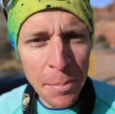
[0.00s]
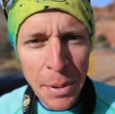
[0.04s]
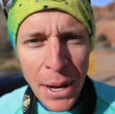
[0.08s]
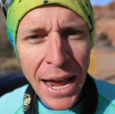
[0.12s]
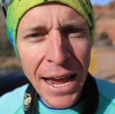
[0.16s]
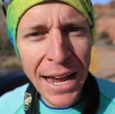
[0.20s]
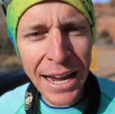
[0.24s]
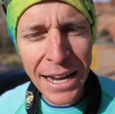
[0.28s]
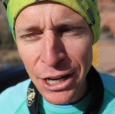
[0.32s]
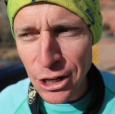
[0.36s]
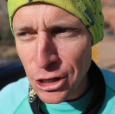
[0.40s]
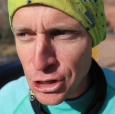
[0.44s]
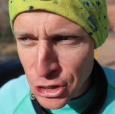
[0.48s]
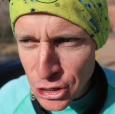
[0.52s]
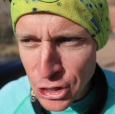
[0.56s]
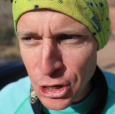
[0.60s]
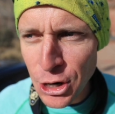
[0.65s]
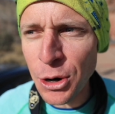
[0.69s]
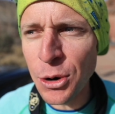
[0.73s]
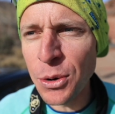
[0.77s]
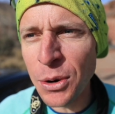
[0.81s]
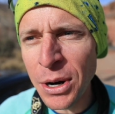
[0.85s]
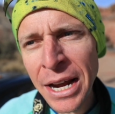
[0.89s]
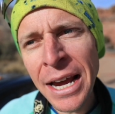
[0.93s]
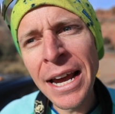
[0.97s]
a bad in a
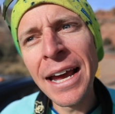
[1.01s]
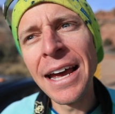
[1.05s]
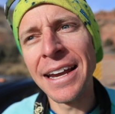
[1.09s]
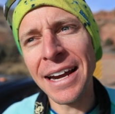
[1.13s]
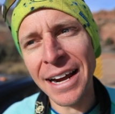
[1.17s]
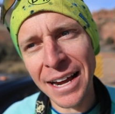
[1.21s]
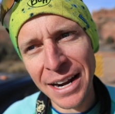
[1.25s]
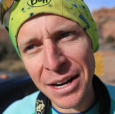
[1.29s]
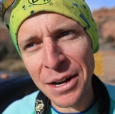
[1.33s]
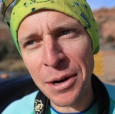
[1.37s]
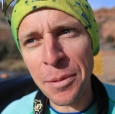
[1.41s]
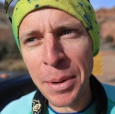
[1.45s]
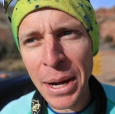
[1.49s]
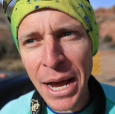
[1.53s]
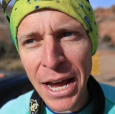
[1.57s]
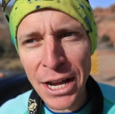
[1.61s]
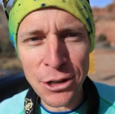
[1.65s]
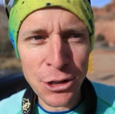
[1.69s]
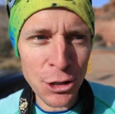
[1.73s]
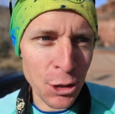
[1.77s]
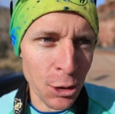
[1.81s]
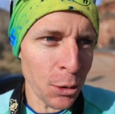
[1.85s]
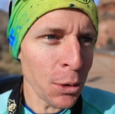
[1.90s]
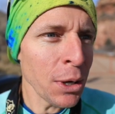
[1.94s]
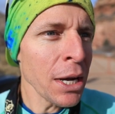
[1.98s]
shoe, not in a bad
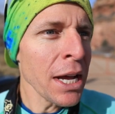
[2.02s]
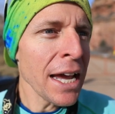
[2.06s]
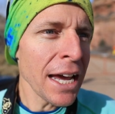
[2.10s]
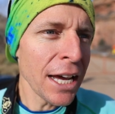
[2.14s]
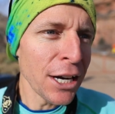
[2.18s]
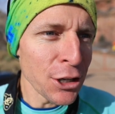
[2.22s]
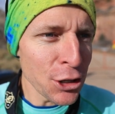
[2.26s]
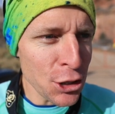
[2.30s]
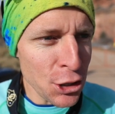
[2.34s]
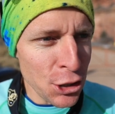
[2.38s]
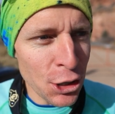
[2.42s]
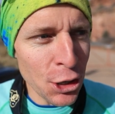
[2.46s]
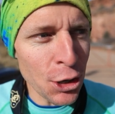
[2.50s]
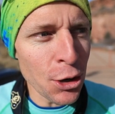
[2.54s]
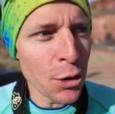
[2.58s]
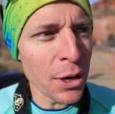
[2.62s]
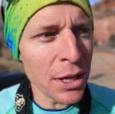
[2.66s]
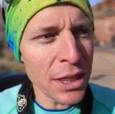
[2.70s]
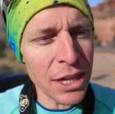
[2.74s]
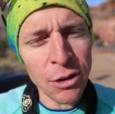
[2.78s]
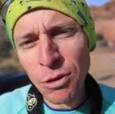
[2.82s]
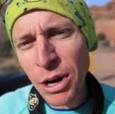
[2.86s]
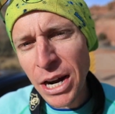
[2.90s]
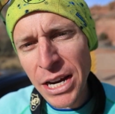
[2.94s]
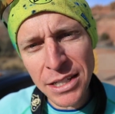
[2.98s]
shoe, in a shoe,
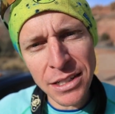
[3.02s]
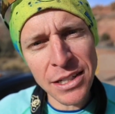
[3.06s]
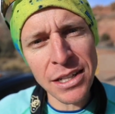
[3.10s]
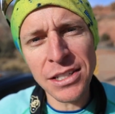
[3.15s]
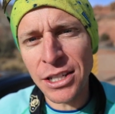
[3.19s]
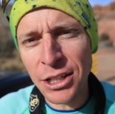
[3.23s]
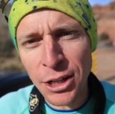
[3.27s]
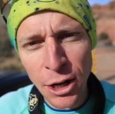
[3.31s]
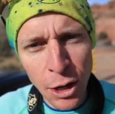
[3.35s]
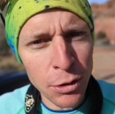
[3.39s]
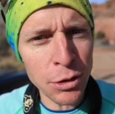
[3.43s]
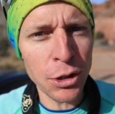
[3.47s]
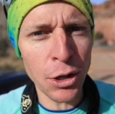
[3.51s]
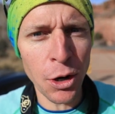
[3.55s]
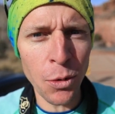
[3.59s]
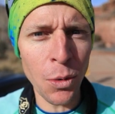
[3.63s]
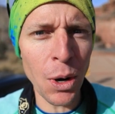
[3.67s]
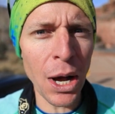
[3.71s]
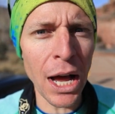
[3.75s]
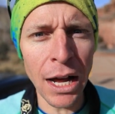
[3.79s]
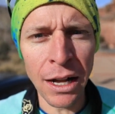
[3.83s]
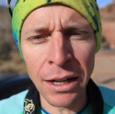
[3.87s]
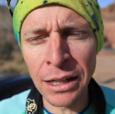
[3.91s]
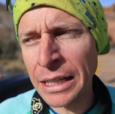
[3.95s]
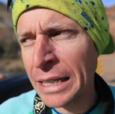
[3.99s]
and the race doesn't go so
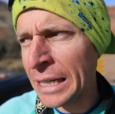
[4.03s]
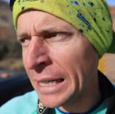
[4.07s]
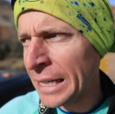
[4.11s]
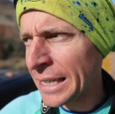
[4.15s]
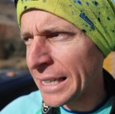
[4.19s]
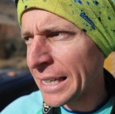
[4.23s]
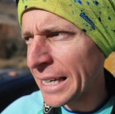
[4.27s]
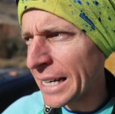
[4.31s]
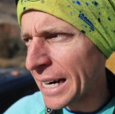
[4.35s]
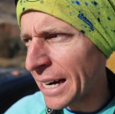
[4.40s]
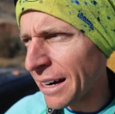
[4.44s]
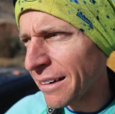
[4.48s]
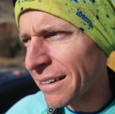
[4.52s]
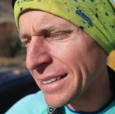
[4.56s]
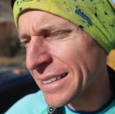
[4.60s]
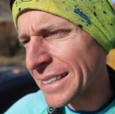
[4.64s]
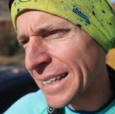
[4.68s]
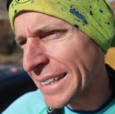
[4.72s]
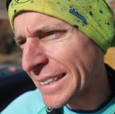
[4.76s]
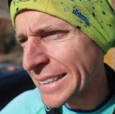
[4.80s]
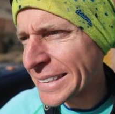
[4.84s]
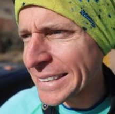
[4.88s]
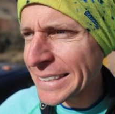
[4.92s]
well. You know, it's like